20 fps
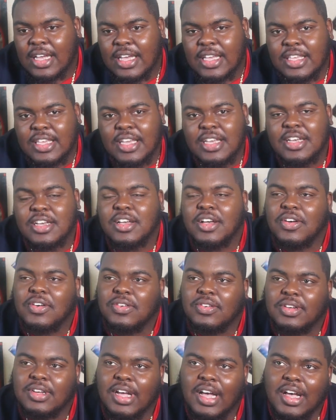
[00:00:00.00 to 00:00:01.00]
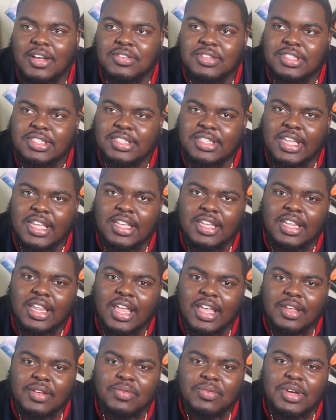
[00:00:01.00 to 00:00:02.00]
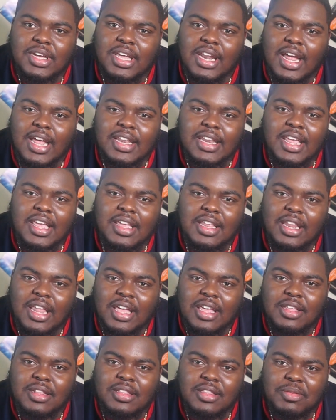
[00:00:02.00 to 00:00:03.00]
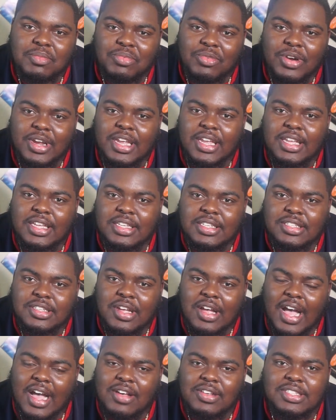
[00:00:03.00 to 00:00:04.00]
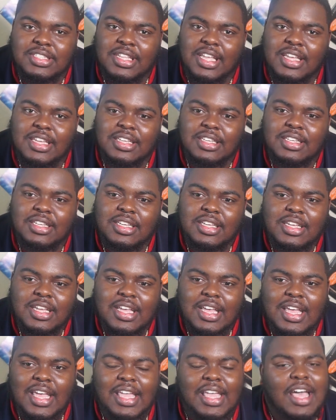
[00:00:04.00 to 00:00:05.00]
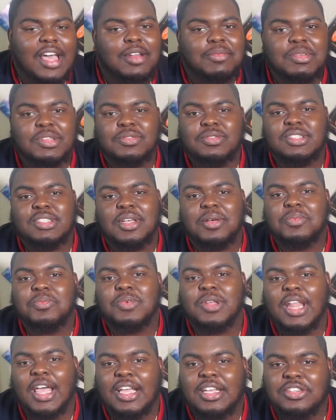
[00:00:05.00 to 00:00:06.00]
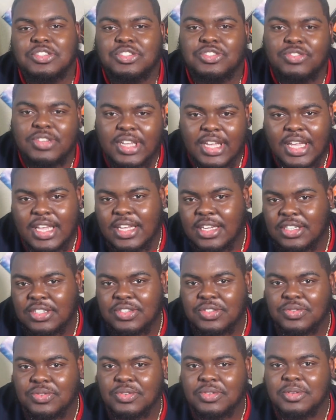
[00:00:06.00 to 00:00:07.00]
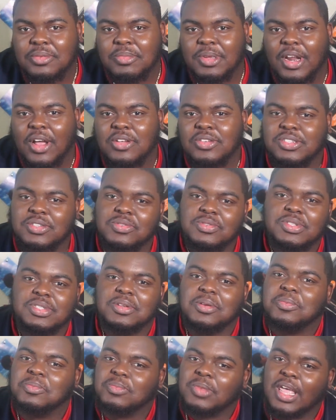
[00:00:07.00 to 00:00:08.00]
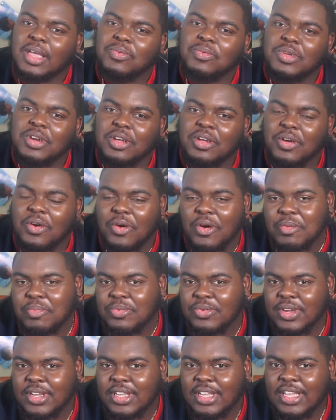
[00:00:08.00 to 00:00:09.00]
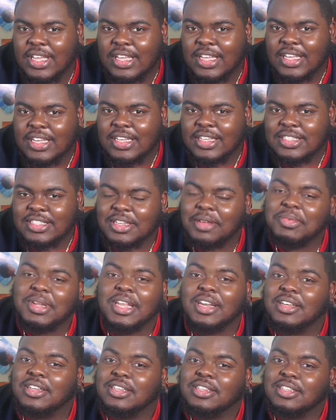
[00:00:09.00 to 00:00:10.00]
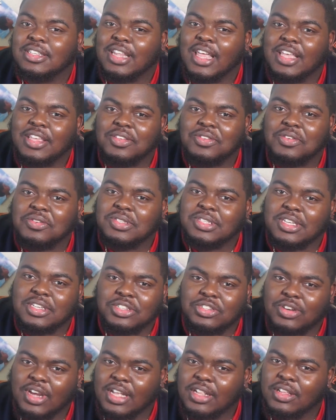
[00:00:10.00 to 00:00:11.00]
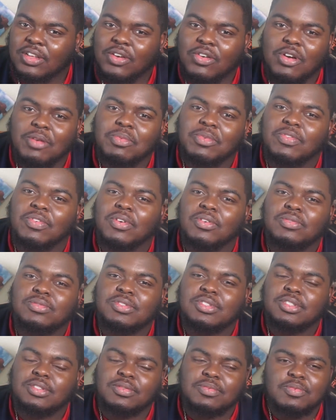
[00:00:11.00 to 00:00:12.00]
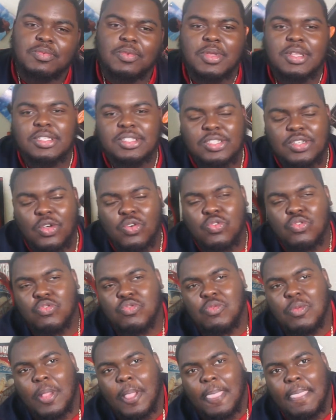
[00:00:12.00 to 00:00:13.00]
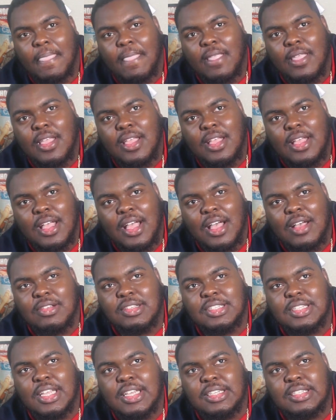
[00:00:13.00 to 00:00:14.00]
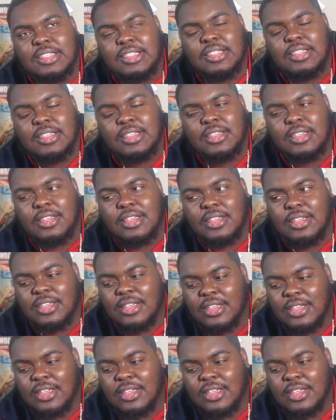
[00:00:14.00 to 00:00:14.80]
A year ago, I was just thinking like, what could I name like the brand? So I was like, it gotta be something with like a street edge to it, but also something like with corporate, something that like, you know what I'm saying, attract the corporate for. So I was like, shit,